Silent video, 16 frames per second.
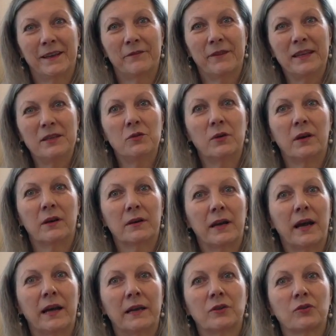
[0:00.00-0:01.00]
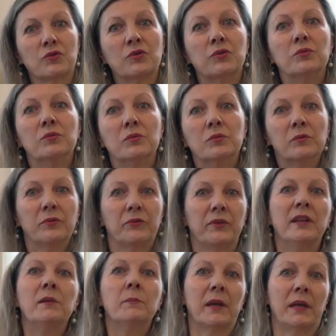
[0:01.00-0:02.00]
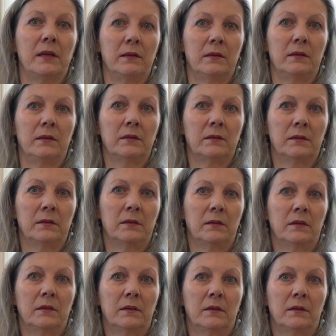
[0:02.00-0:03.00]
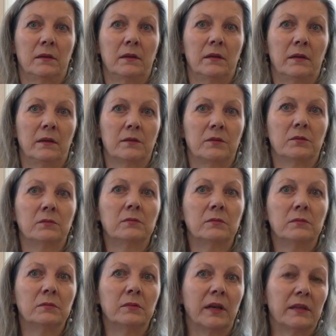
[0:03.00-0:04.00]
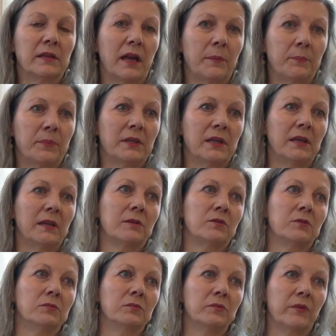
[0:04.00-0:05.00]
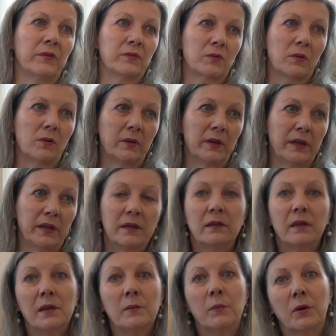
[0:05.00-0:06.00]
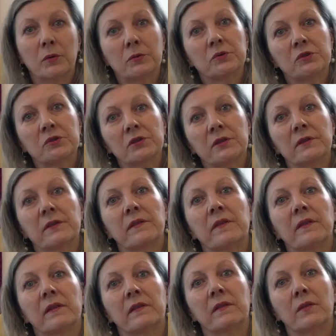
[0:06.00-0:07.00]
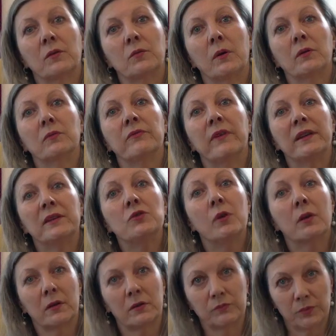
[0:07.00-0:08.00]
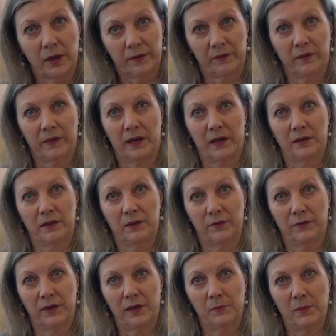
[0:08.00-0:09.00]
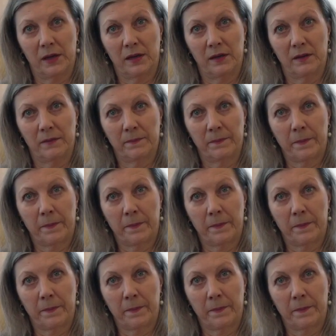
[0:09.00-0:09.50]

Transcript: when you are either too female, uh, too adapting too strongly in the emotions and so on, when you are one-sided female,